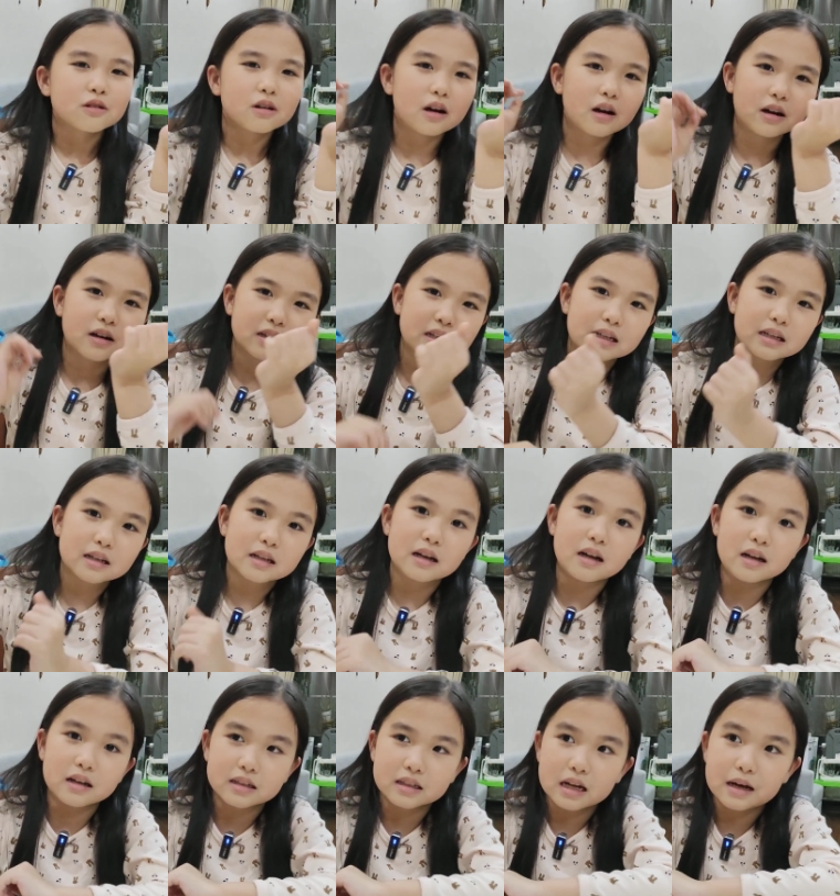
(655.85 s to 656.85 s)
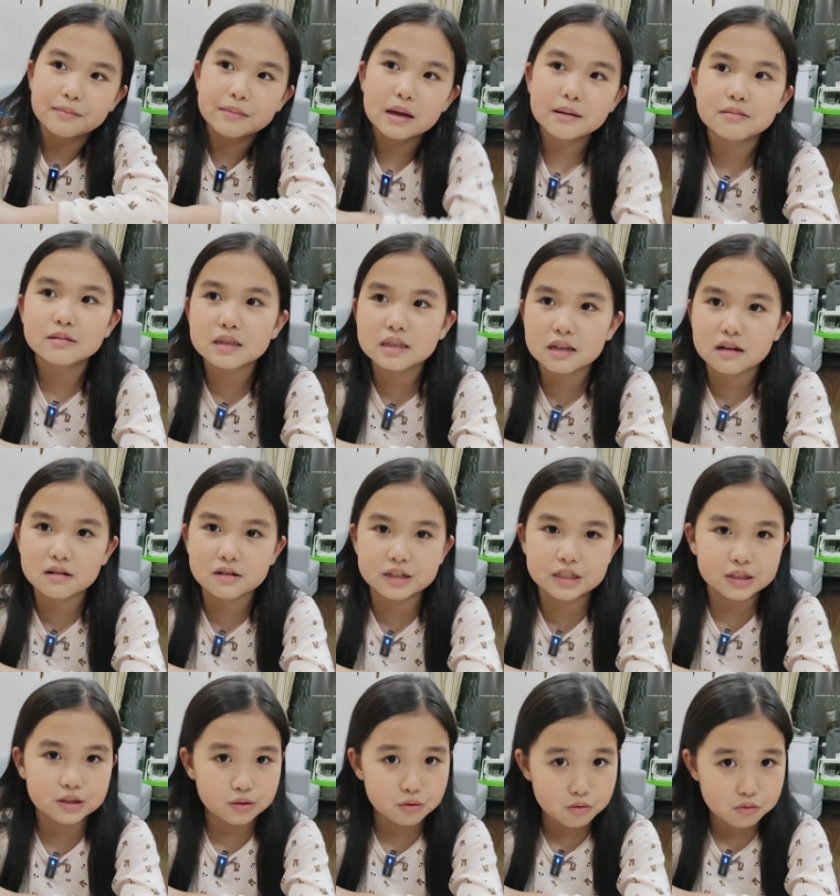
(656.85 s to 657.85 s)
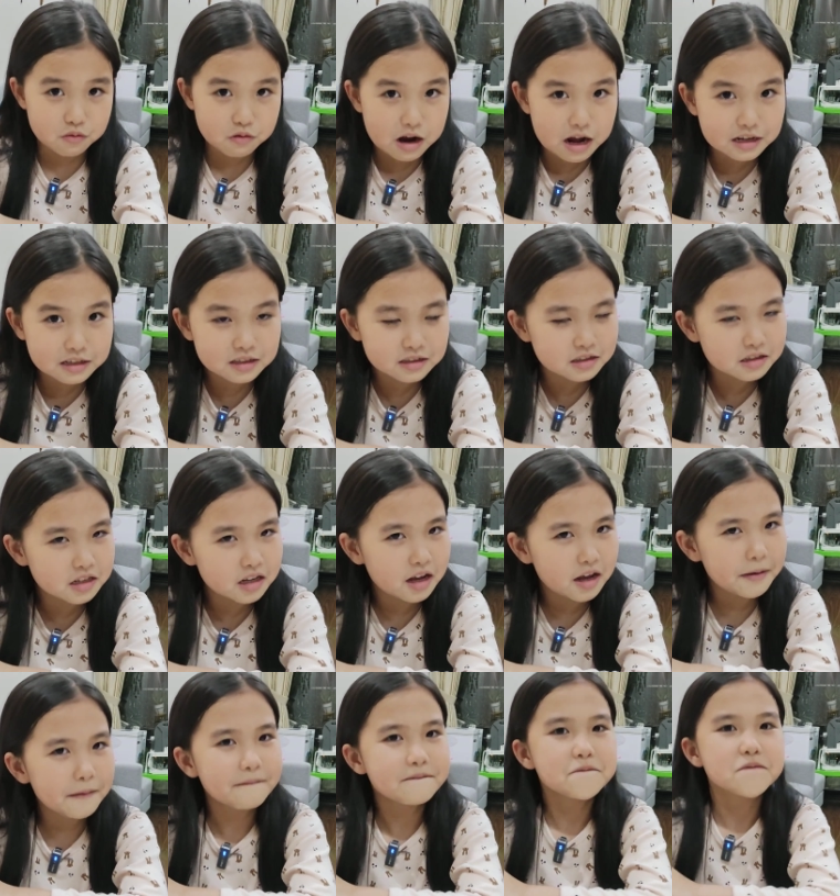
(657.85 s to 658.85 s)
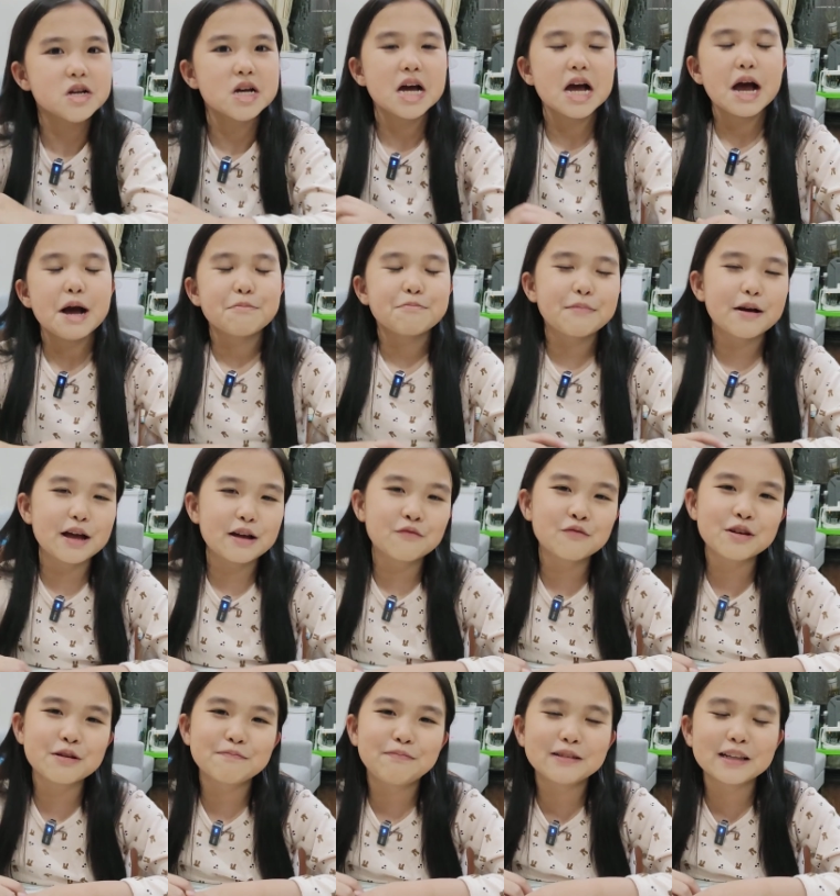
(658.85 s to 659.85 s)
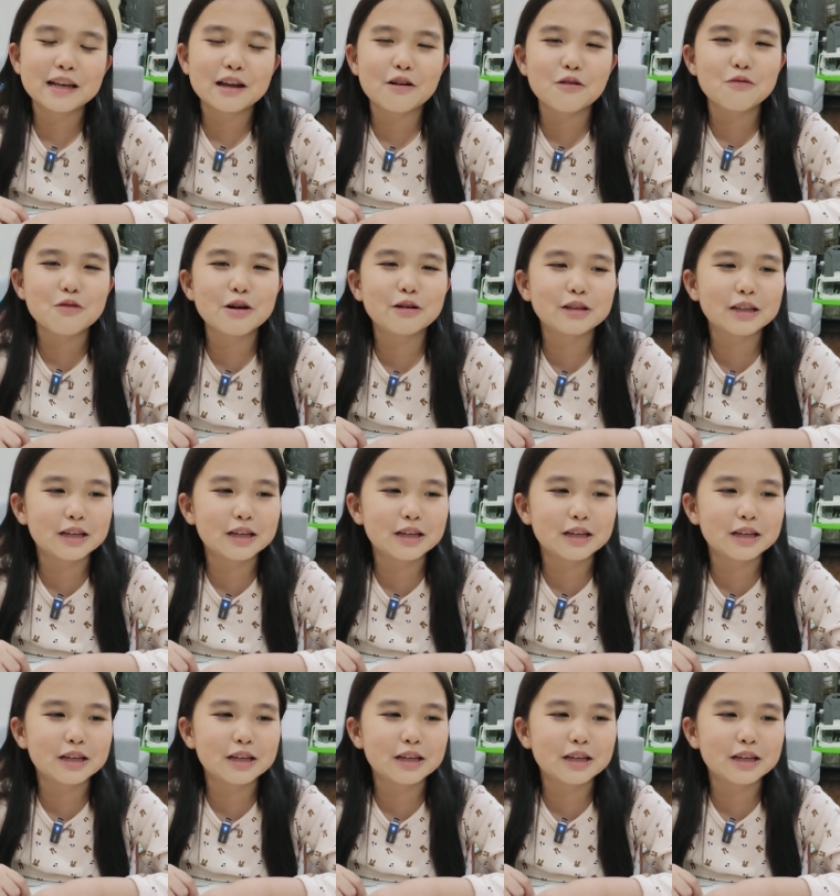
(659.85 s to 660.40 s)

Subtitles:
come upstairs to rest. And we play a